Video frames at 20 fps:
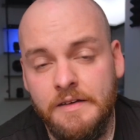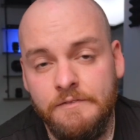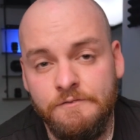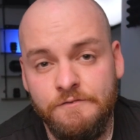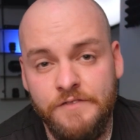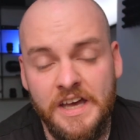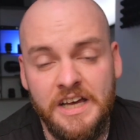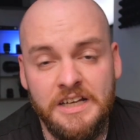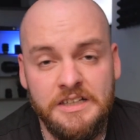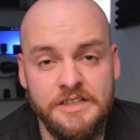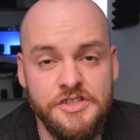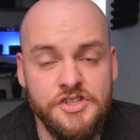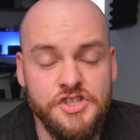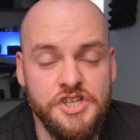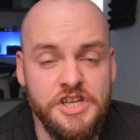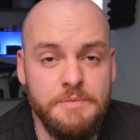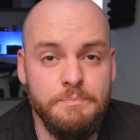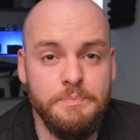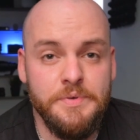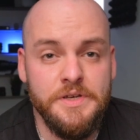Fairly
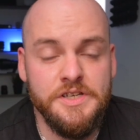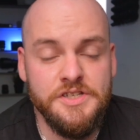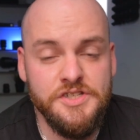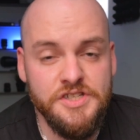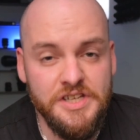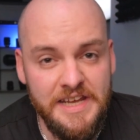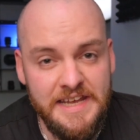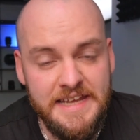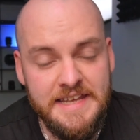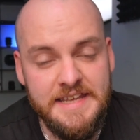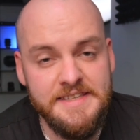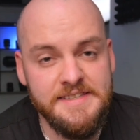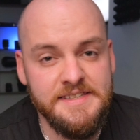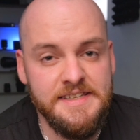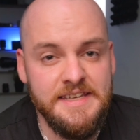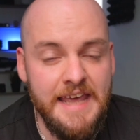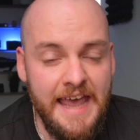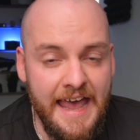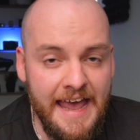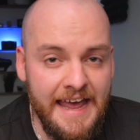cheapish,
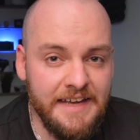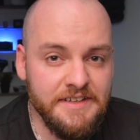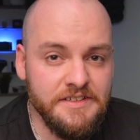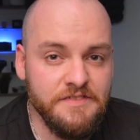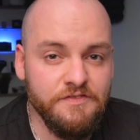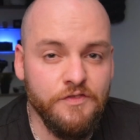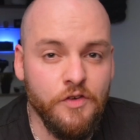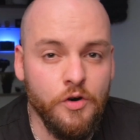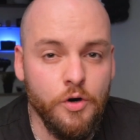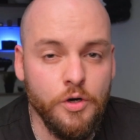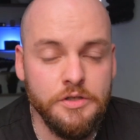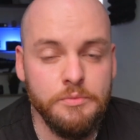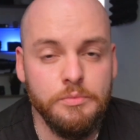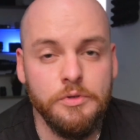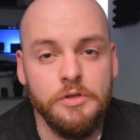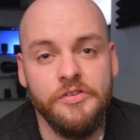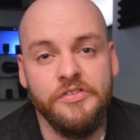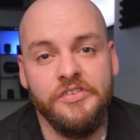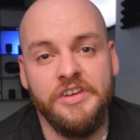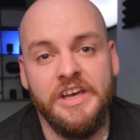easy and
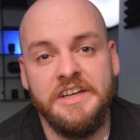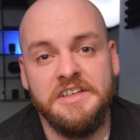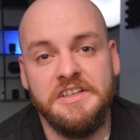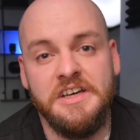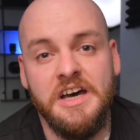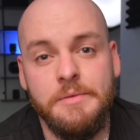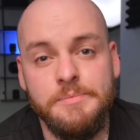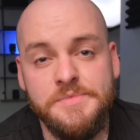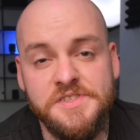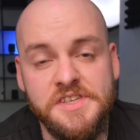affordable setup.